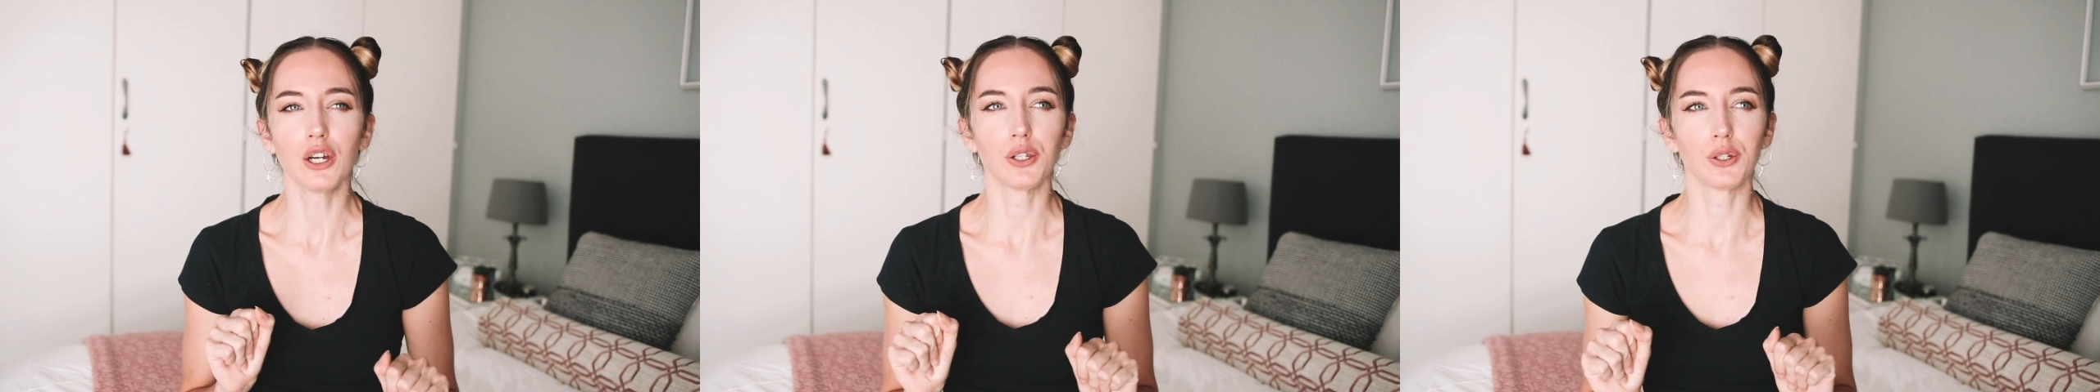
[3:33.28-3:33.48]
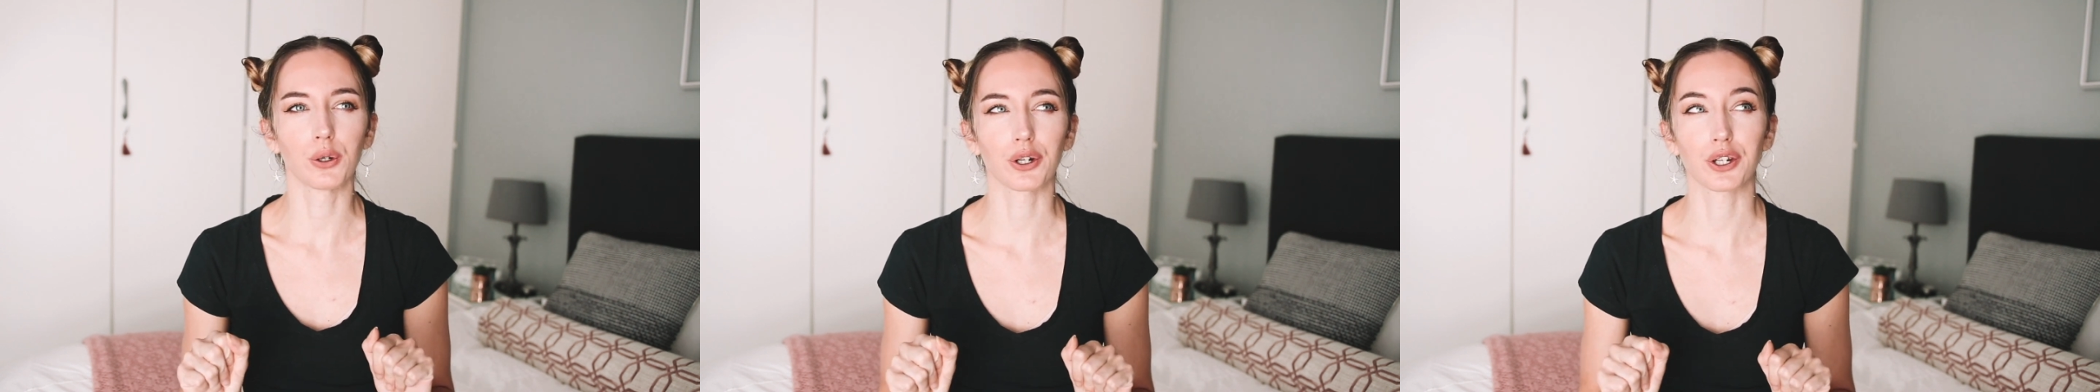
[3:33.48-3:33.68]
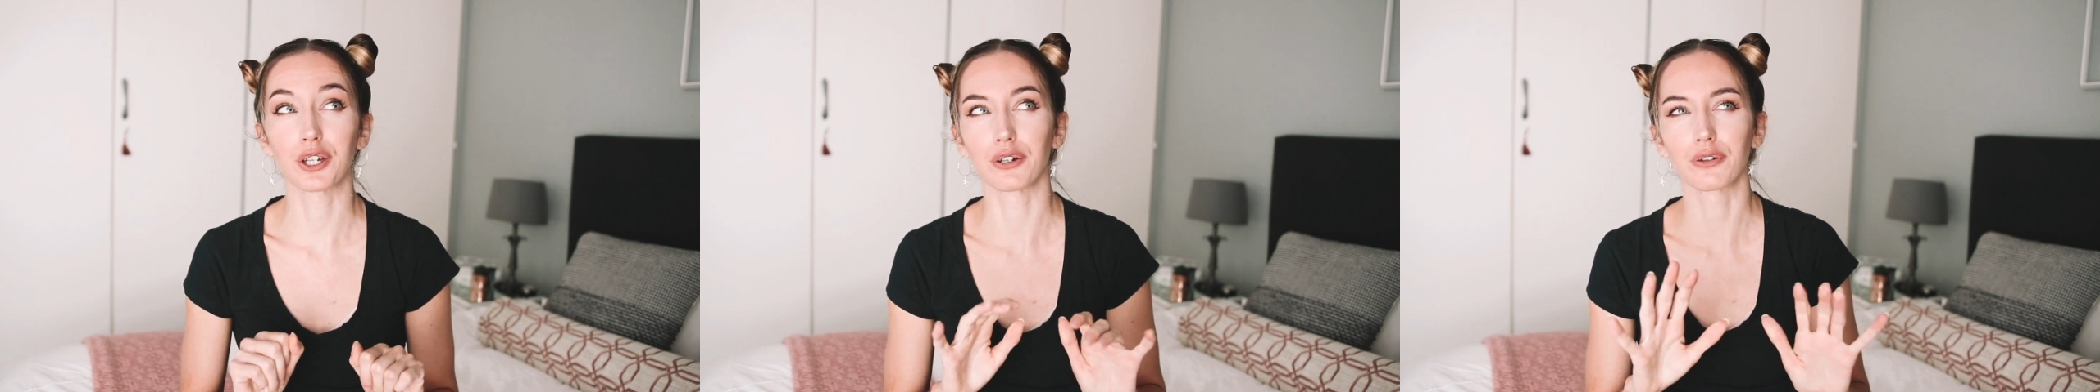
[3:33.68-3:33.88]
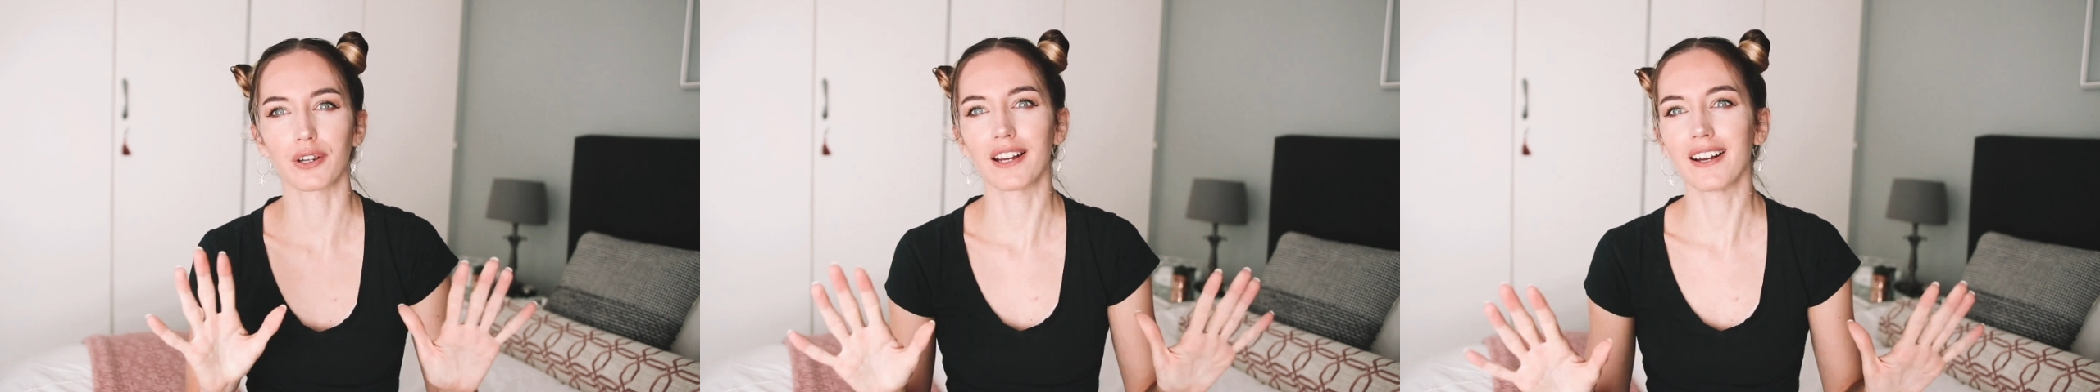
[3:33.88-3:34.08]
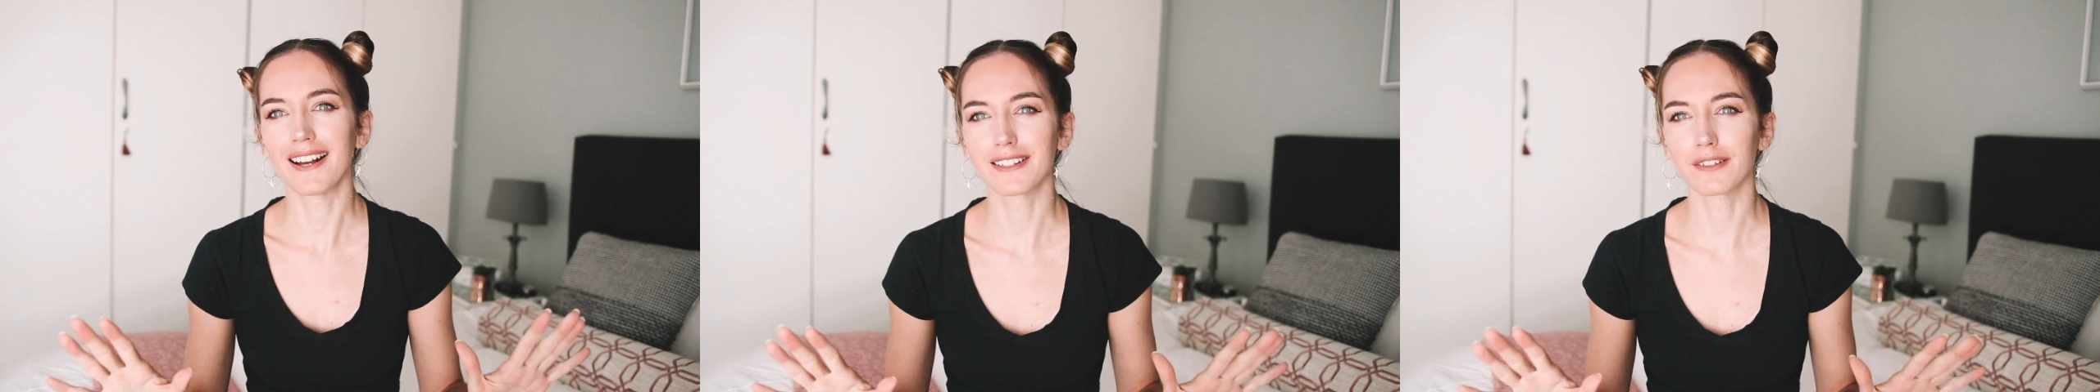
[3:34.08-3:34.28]
your
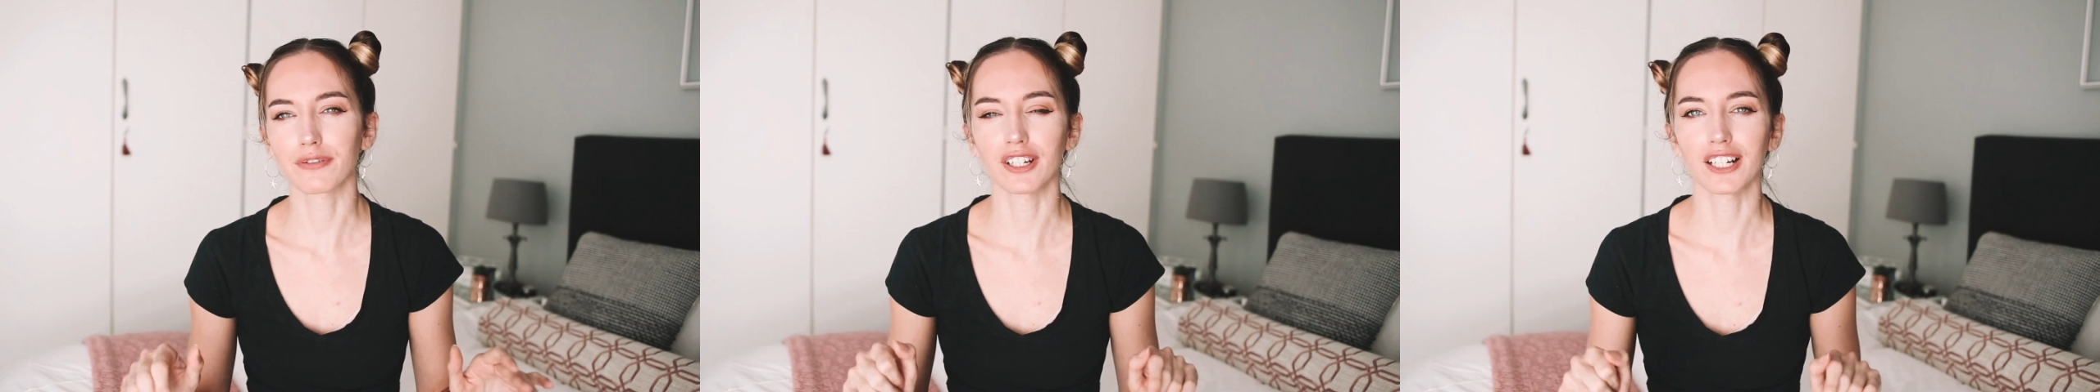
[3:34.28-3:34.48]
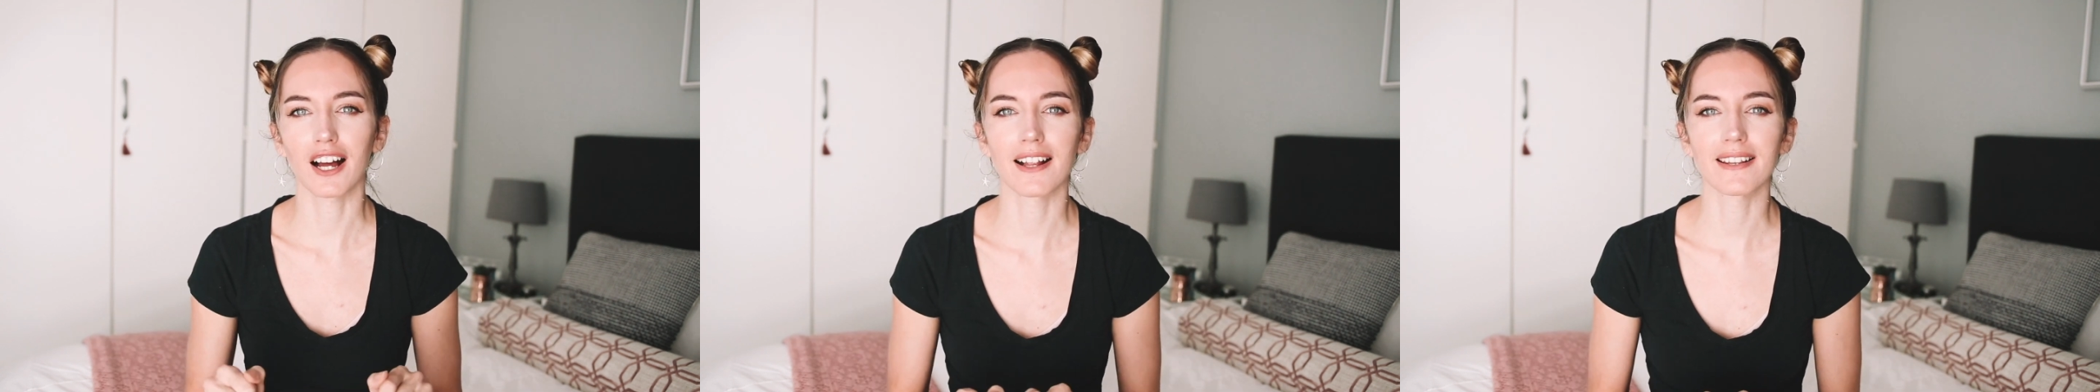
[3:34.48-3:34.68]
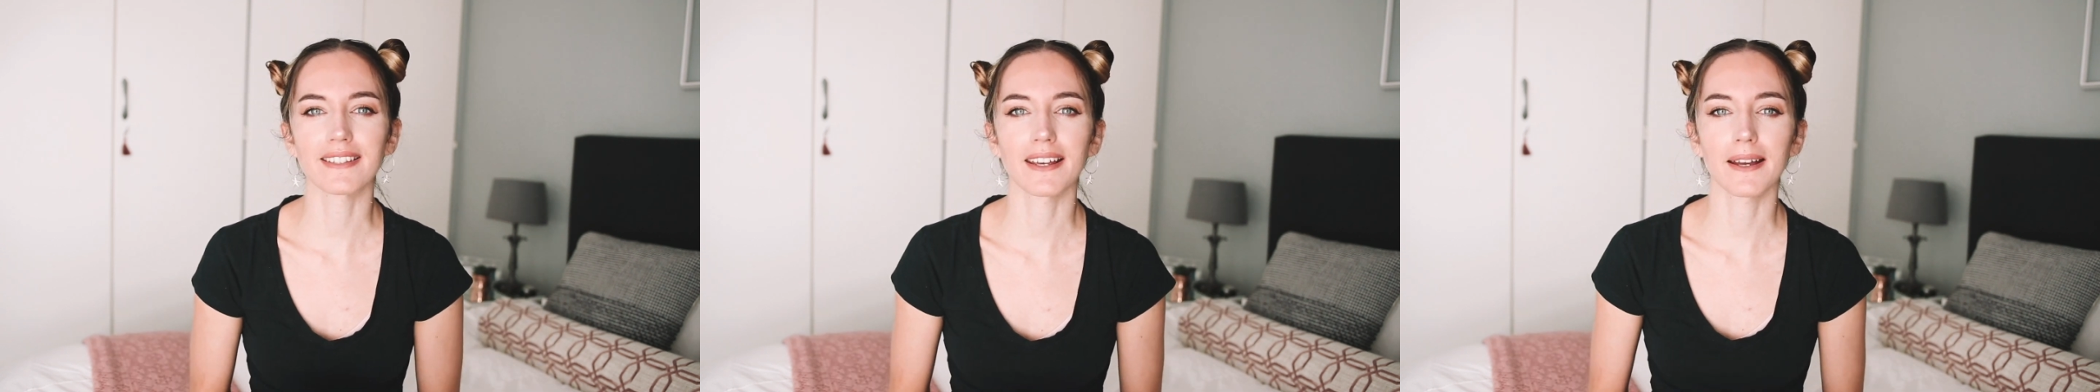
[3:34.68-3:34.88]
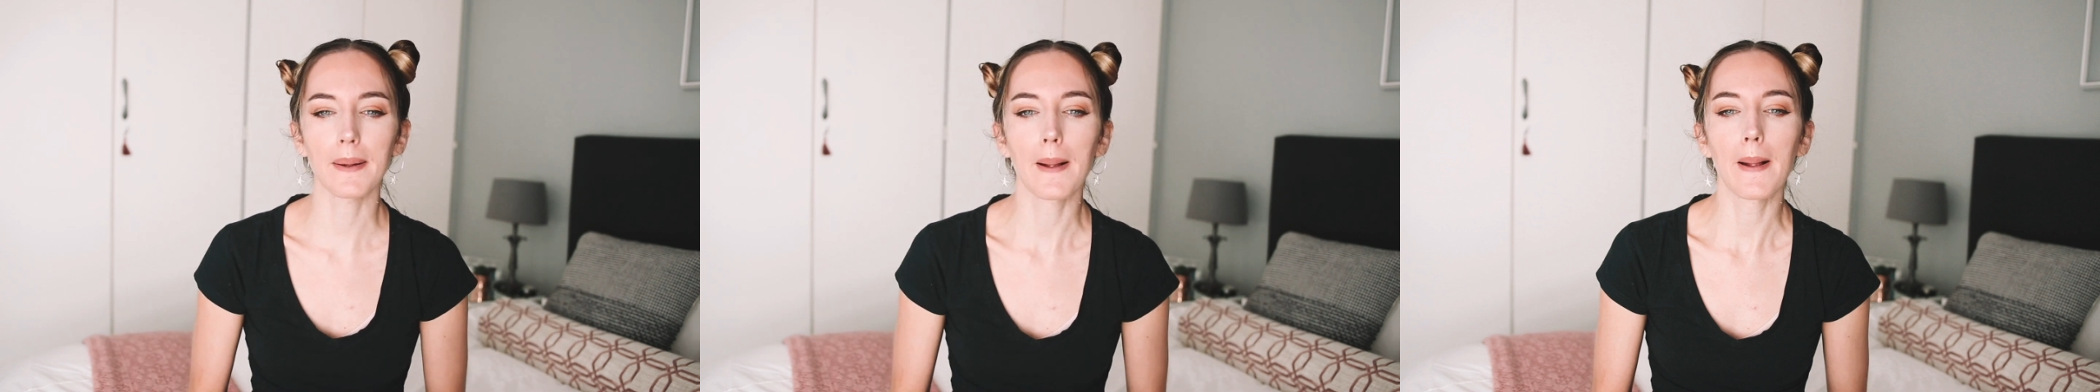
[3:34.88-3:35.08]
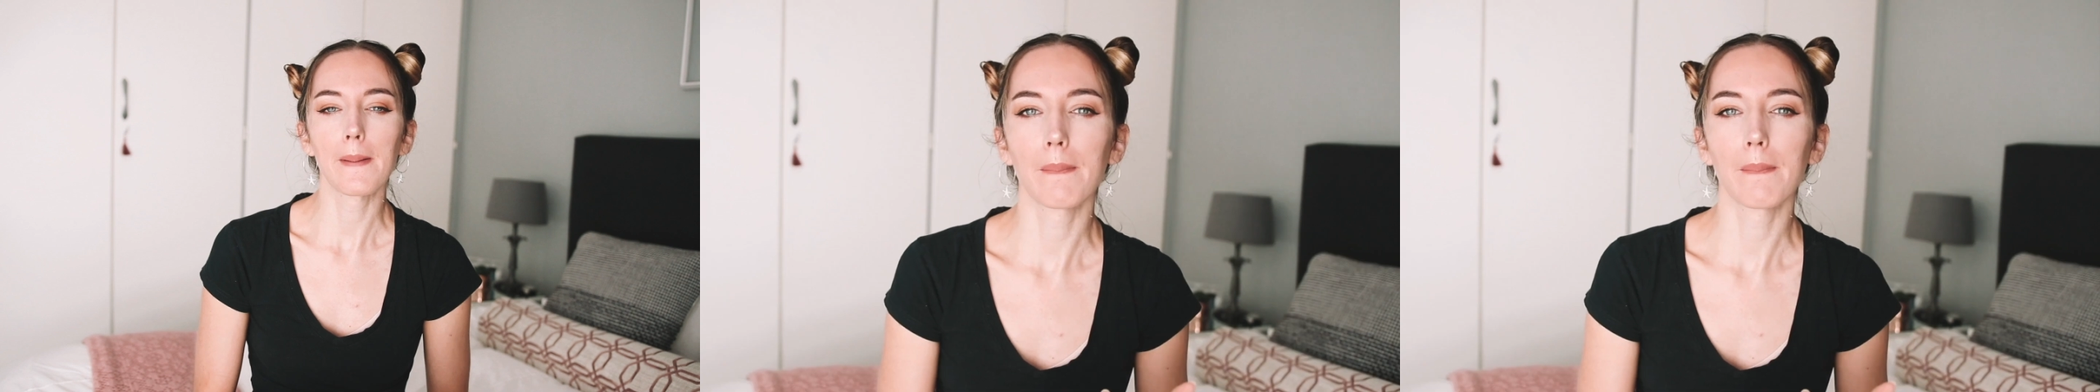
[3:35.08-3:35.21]
career as a freelancer.